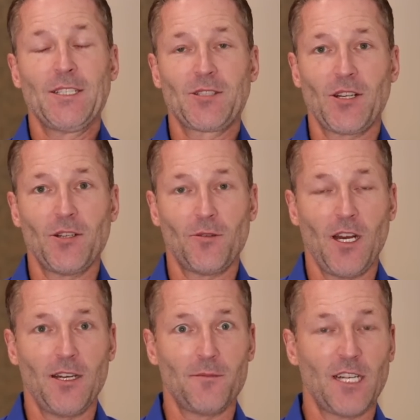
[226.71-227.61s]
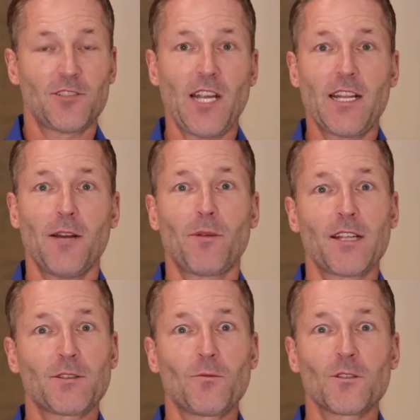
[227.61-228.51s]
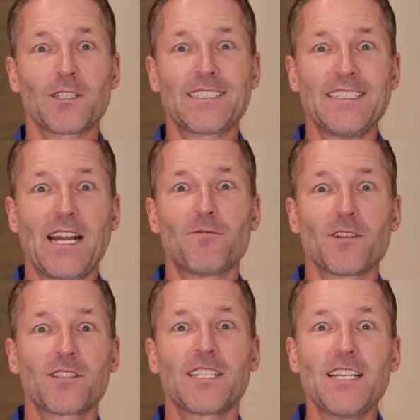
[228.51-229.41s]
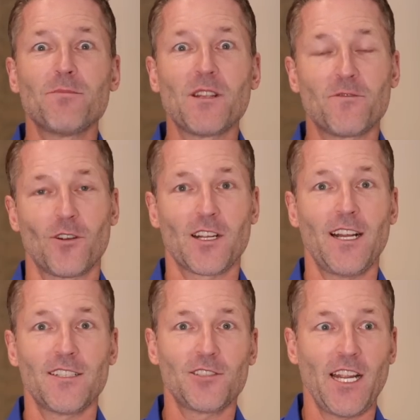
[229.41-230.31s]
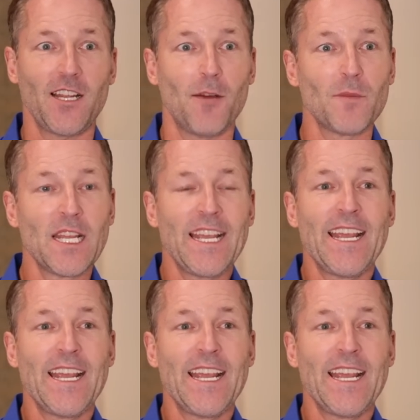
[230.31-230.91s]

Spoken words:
So a shakeup like the world has never seen before kind of shakeup.